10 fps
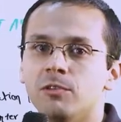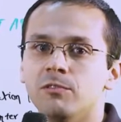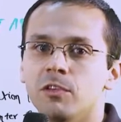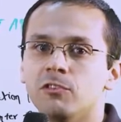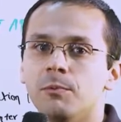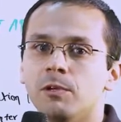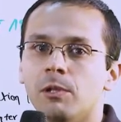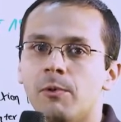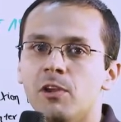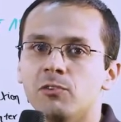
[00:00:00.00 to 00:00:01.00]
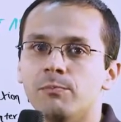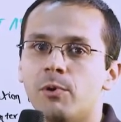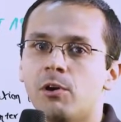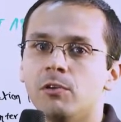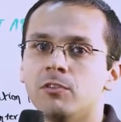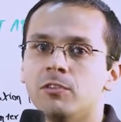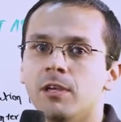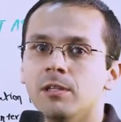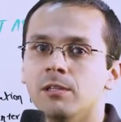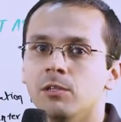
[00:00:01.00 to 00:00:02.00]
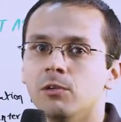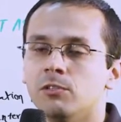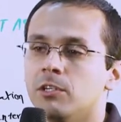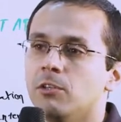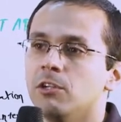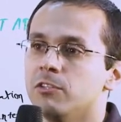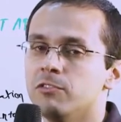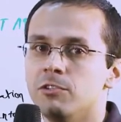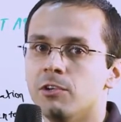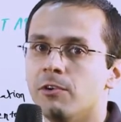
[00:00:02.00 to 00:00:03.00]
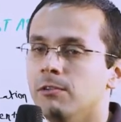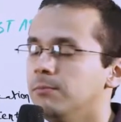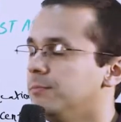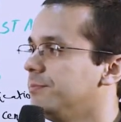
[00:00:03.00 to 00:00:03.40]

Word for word: on Cisco collaboration products and you know technologies in general.